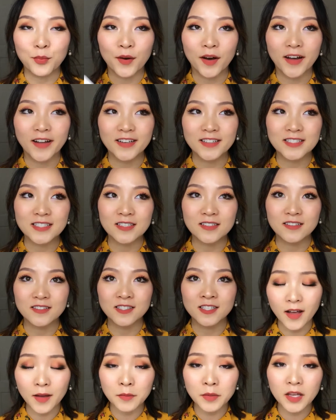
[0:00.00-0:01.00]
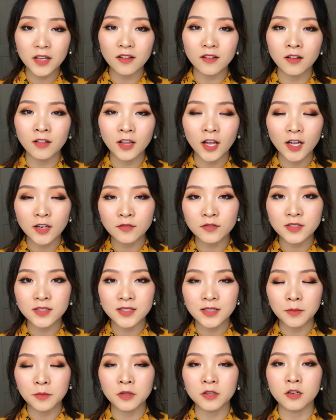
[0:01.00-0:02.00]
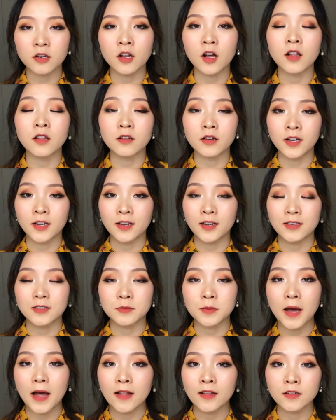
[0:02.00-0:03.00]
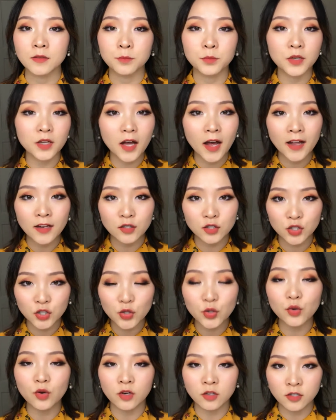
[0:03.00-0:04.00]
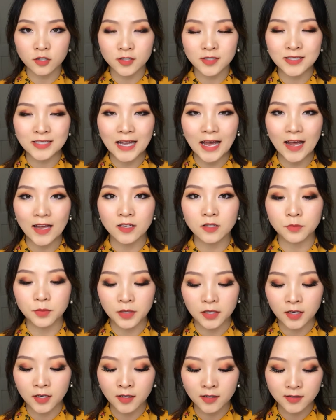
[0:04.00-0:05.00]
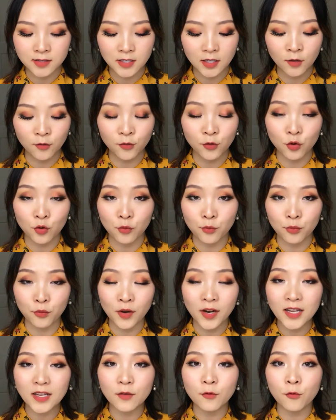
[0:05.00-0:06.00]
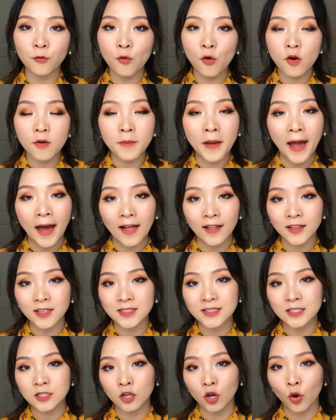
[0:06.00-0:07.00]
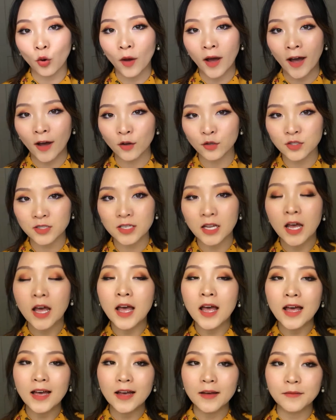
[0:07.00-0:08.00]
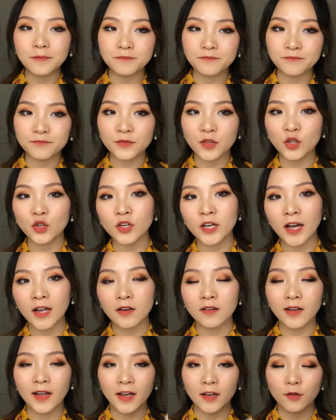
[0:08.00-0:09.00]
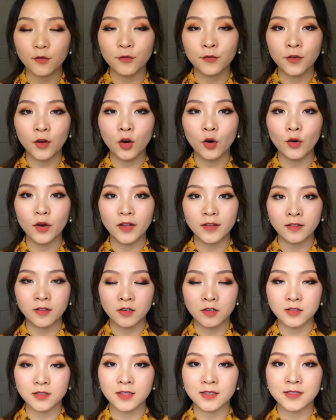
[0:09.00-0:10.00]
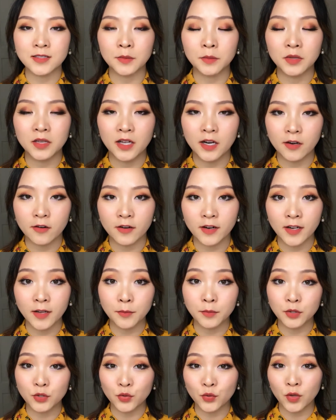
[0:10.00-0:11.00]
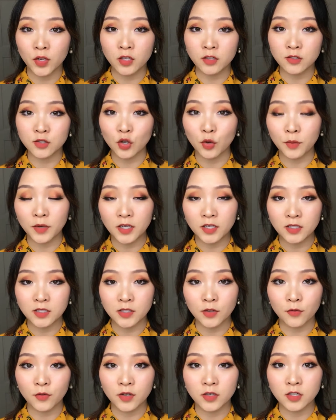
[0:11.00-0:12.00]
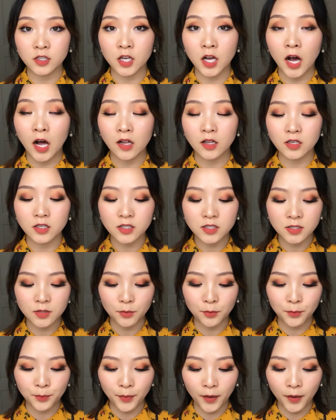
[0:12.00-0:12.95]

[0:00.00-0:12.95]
But I mean, a lot of a similar color in this palette, but I do understand, because if you're bringing 4 palettes go out, you kind of like feel there's a similarity between so many different colors.